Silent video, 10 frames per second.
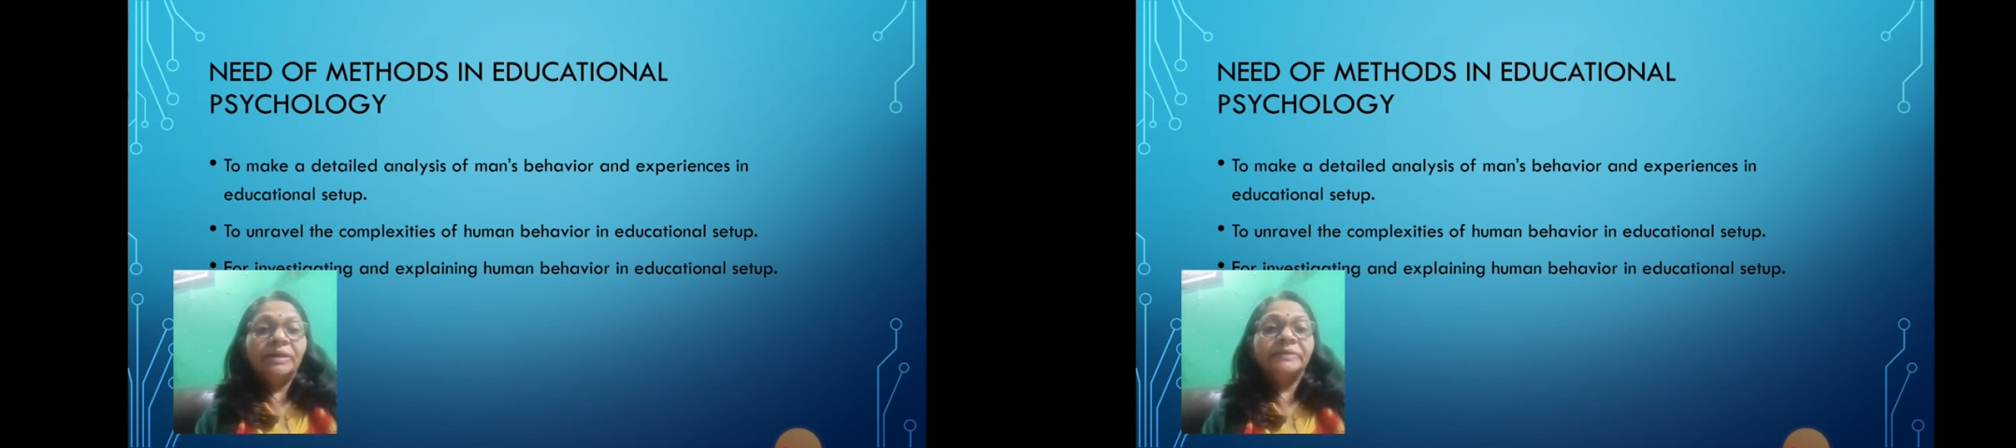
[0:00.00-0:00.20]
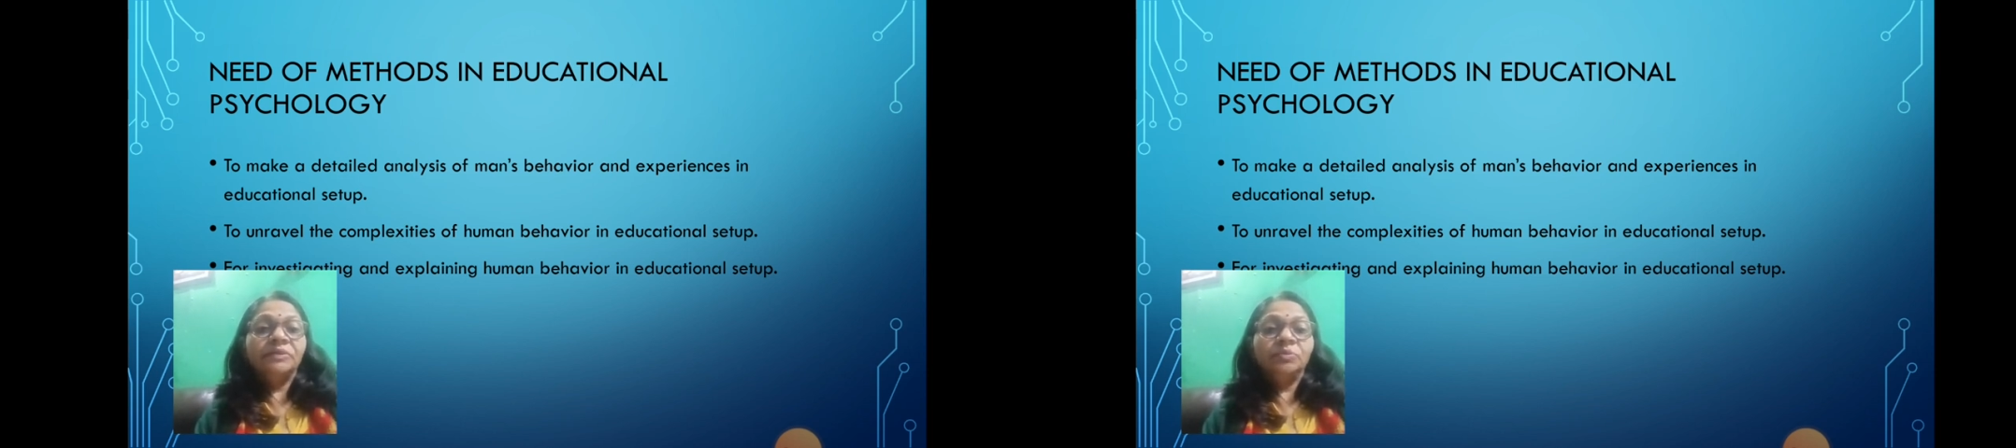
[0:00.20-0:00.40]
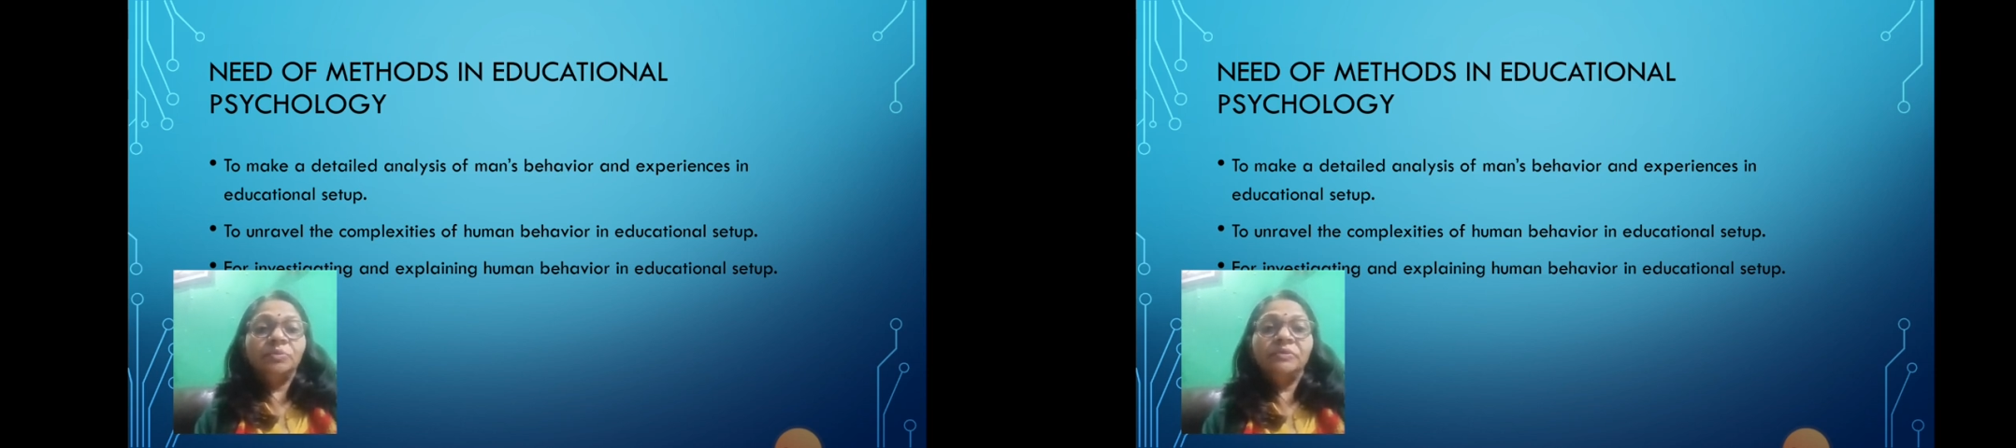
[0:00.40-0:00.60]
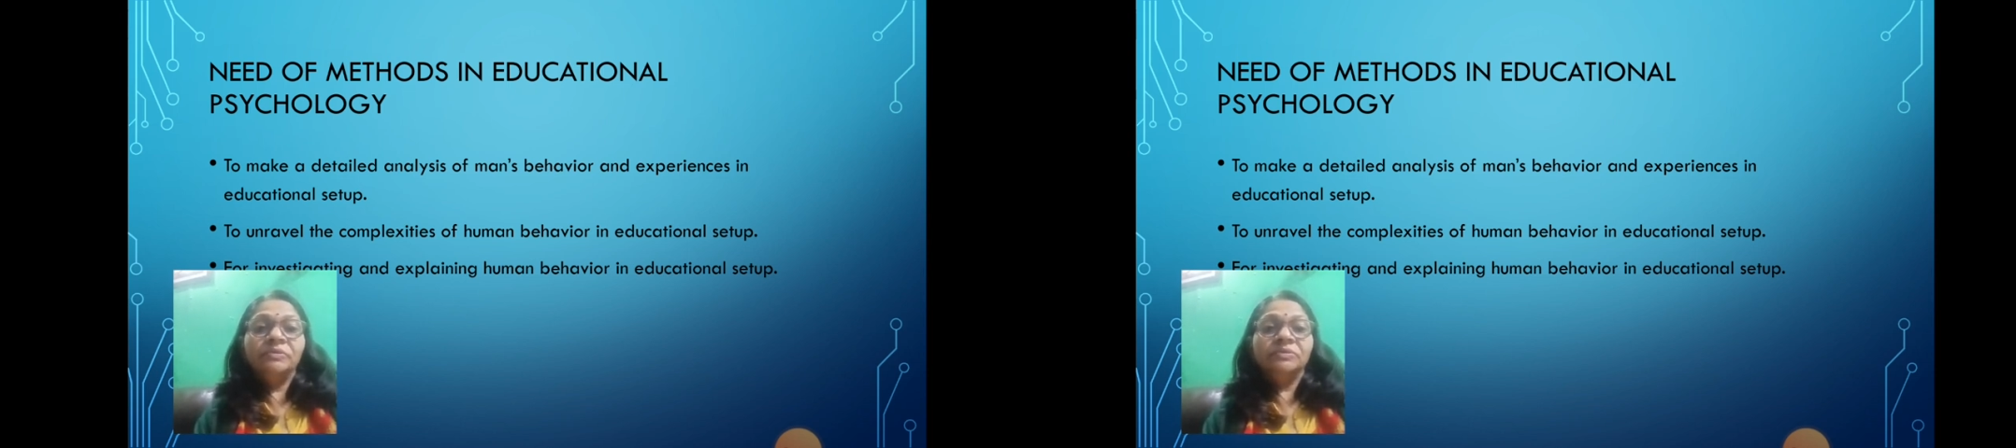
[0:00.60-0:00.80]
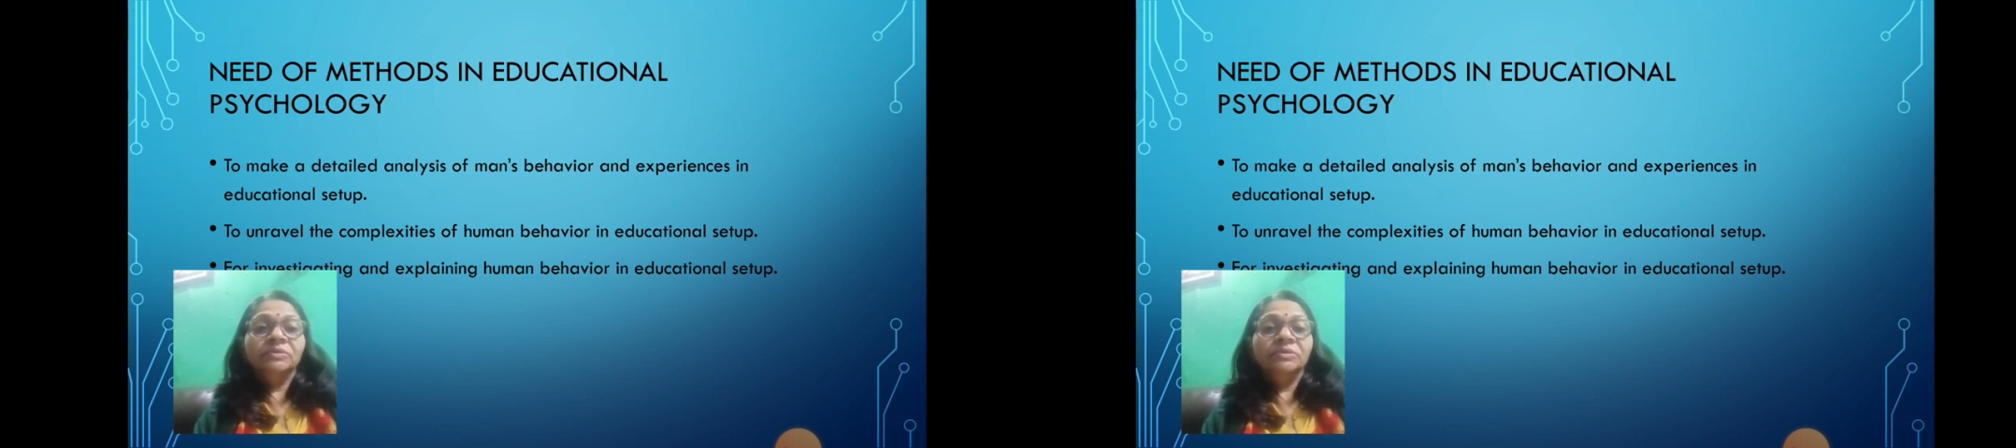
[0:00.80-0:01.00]
and
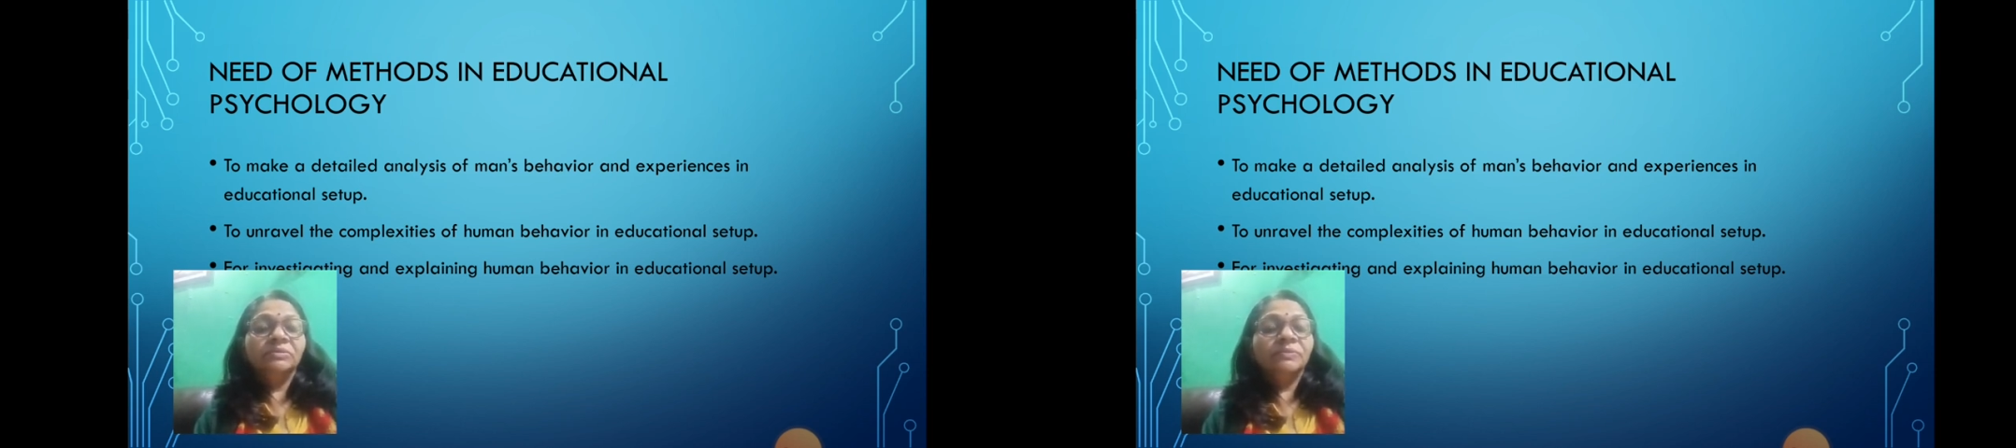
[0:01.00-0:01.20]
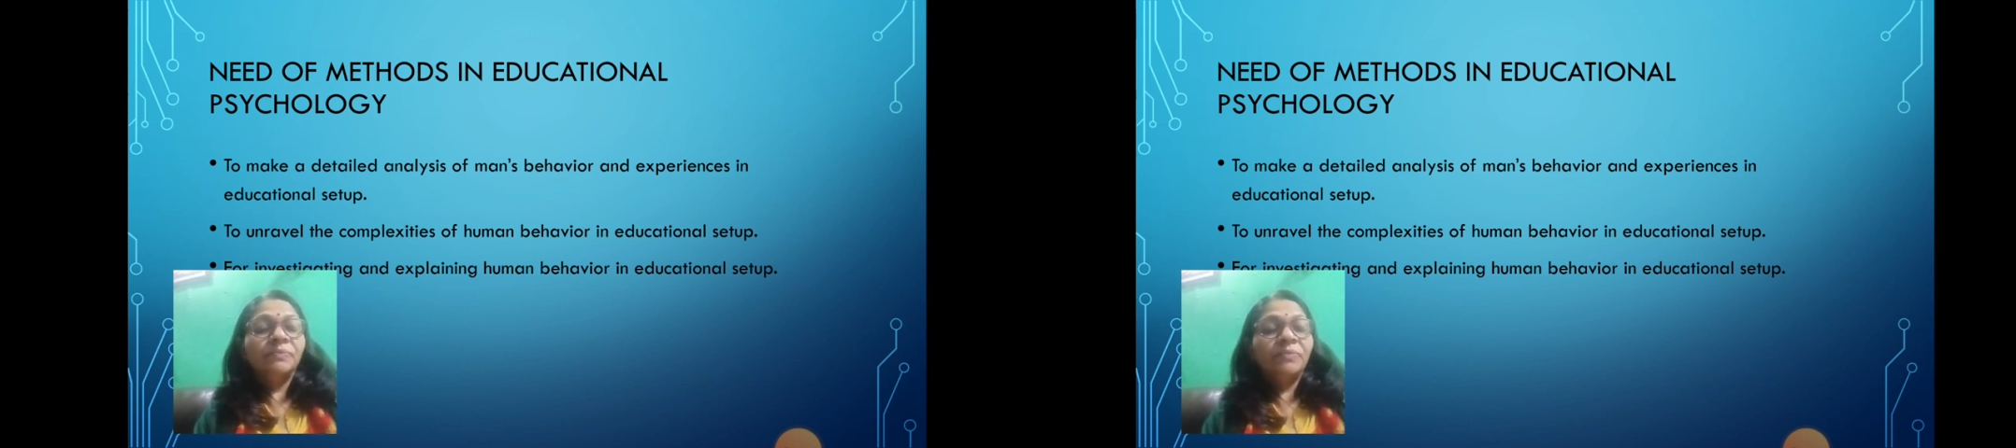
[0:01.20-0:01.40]
experiences